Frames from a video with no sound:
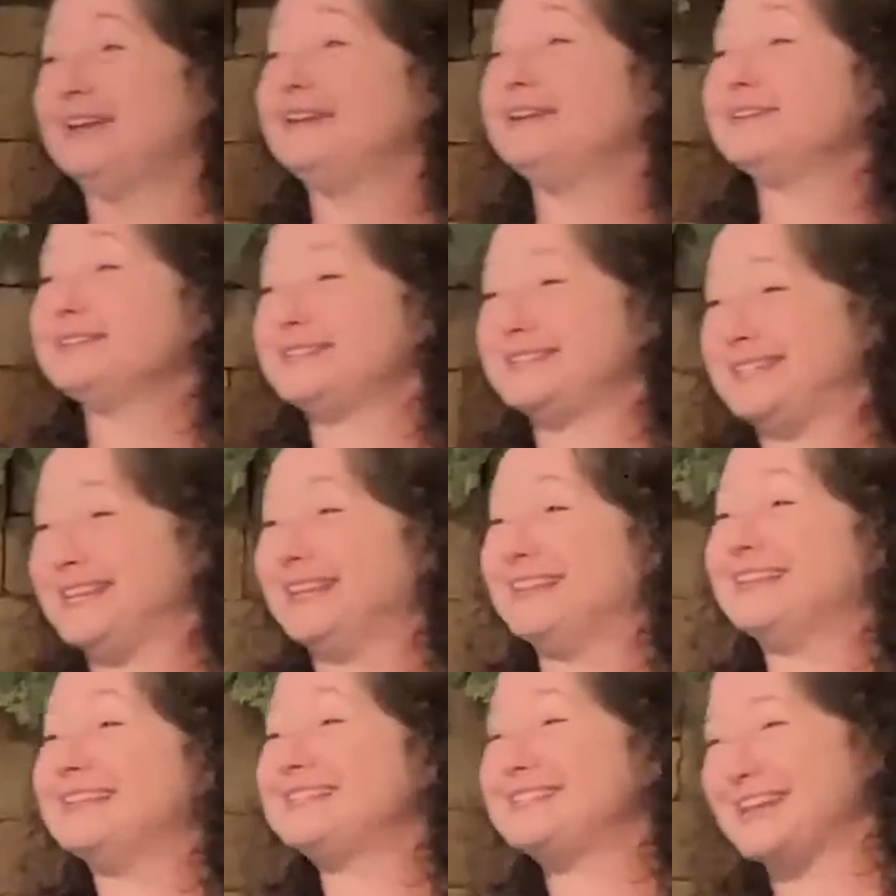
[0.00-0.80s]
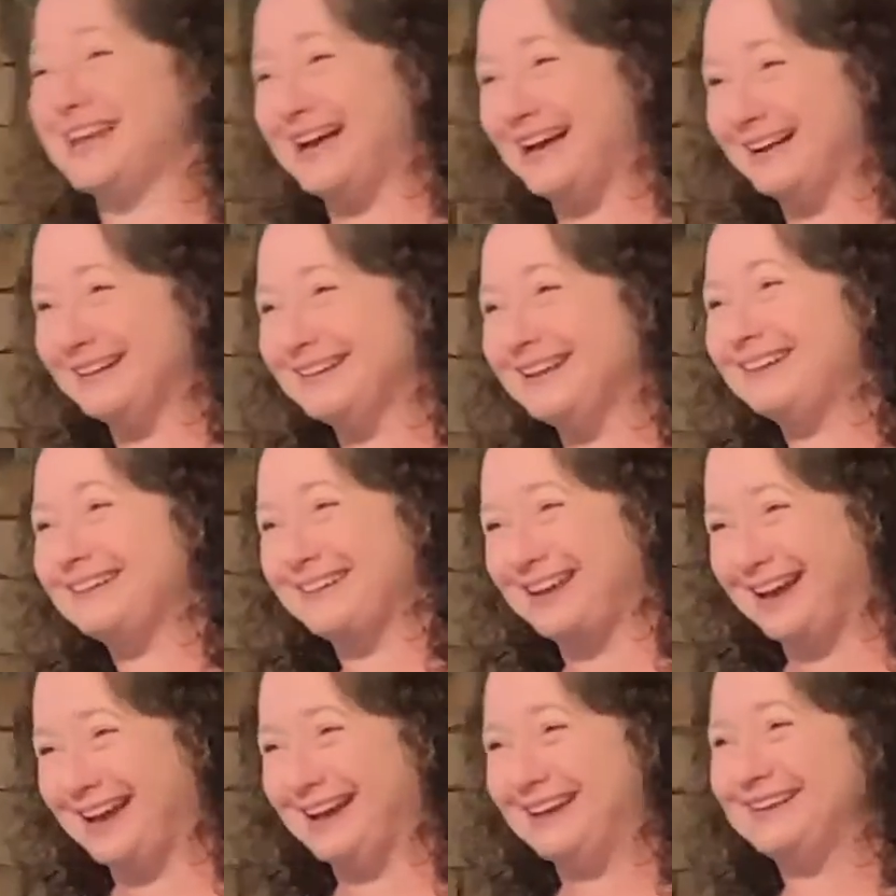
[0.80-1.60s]
You're still a child.
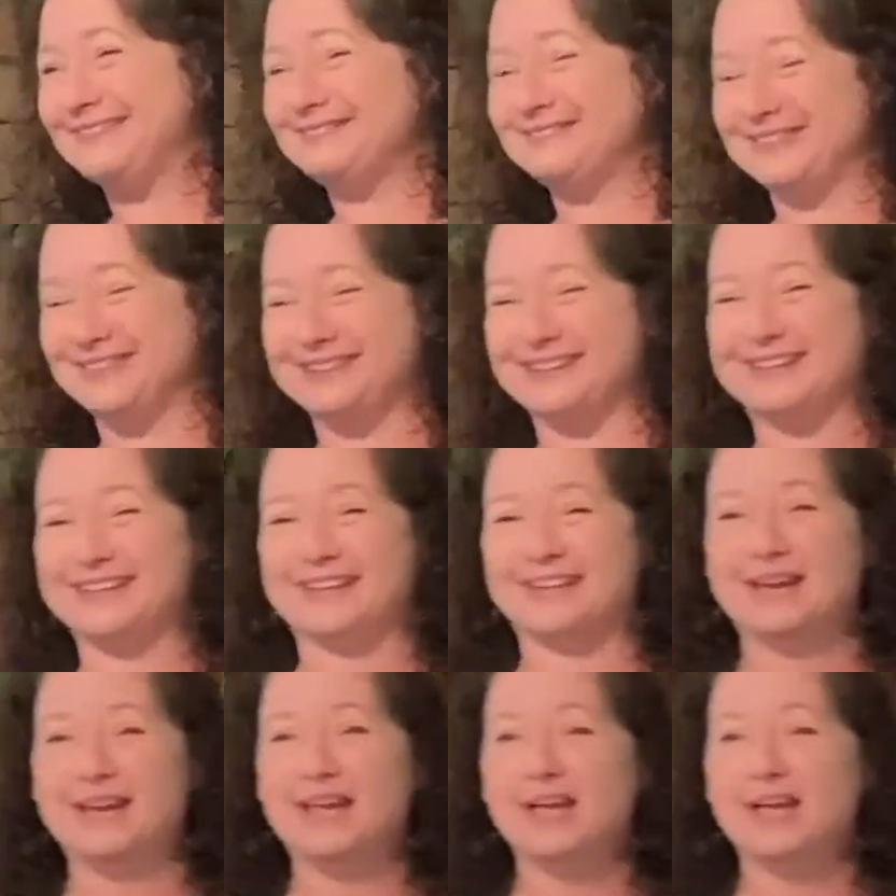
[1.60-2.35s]
Okay, very good.